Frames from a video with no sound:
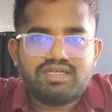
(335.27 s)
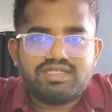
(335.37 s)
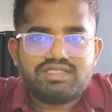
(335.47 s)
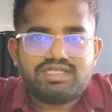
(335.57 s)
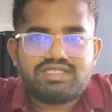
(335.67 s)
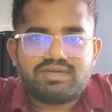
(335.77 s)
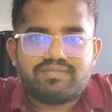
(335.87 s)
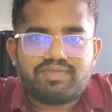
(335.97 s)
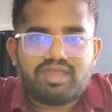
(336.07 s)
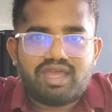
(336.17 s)

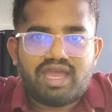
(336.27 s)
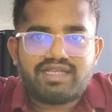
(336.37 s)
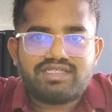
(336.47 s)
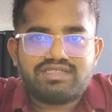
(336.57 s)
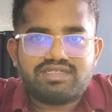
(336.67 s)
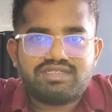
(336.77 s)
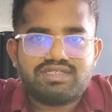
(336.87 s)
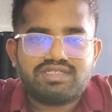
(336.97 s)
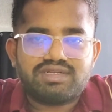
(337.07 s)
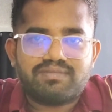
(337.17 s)
System existing
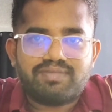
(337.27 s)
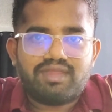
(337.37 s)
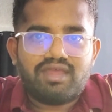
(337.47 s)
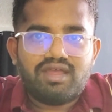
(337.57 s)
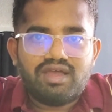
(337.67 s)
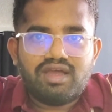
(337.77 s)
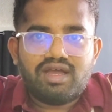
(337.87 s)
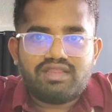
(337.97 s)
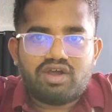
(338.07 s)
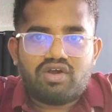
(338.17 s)
system.
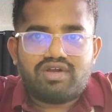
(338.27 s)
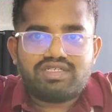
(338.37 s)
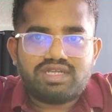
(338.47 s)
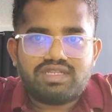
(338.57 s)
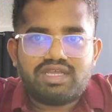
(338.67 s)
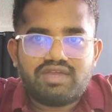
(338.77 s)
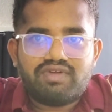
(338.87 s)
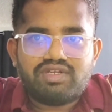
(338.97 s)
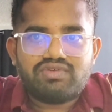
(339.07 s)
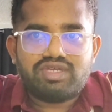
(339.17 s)
The orders are
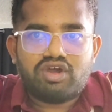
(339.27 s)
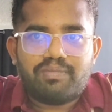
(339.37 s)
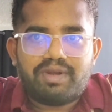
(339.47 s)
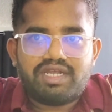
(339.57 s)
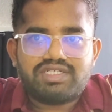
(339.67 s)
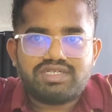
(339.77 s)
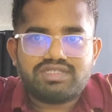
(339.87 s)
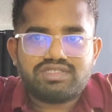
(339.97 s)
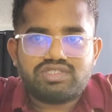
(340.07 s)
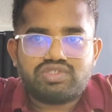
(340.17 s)
given to the
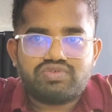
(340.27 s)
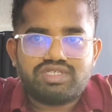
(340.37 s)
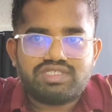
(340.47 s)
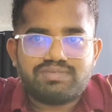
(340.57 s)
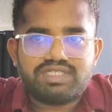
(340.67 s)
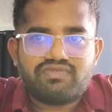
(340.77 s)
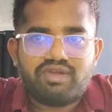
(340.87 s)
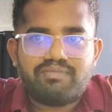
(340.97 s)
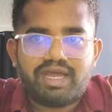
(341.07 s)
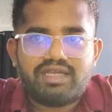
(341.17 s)
operations choose a
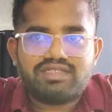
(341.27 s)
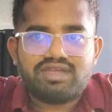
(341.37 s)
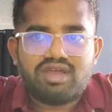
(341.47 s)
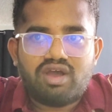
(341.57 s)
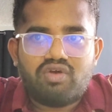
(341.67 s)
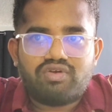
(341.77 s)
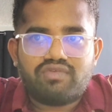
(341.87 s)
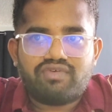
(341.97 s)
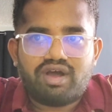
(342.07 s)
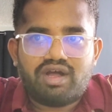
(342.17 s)
specific bikes out
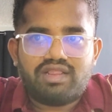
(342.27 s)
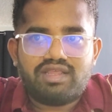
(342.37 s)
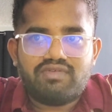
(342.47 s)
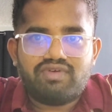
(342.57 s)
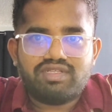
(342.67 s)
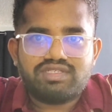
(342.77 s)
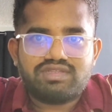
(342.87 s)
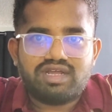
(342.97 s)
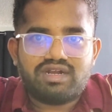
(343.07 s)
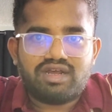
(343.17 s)
of all the ones
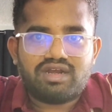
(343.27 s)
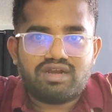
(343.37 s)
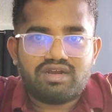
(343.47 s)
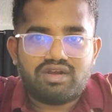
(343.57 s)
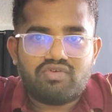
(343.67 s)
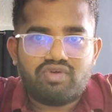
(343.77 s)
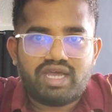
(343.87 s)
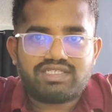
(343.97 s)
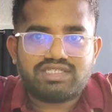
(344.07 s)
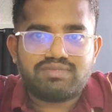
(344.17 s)
that are now
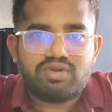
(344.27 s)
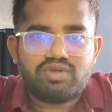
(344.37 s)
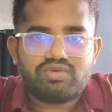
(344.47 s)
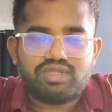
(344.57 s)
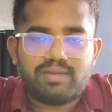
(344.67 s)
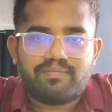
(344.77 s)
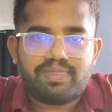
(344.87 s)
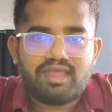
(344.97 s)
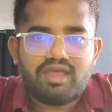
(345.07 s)
accessible to them.